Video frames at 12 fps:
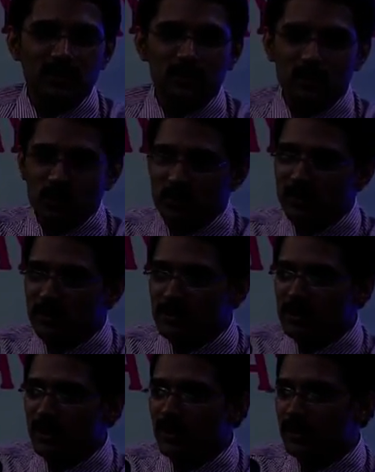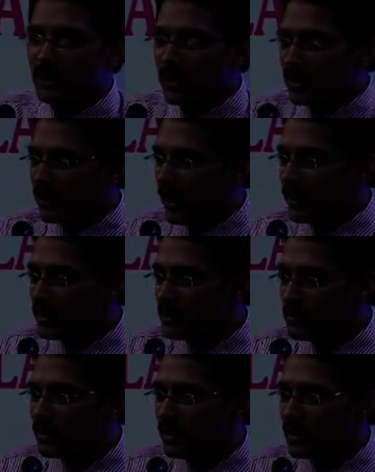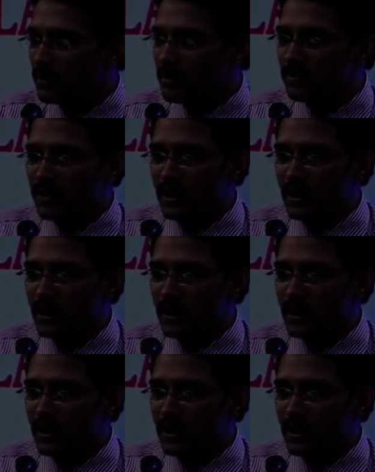Do you mean to say that they carry similar type of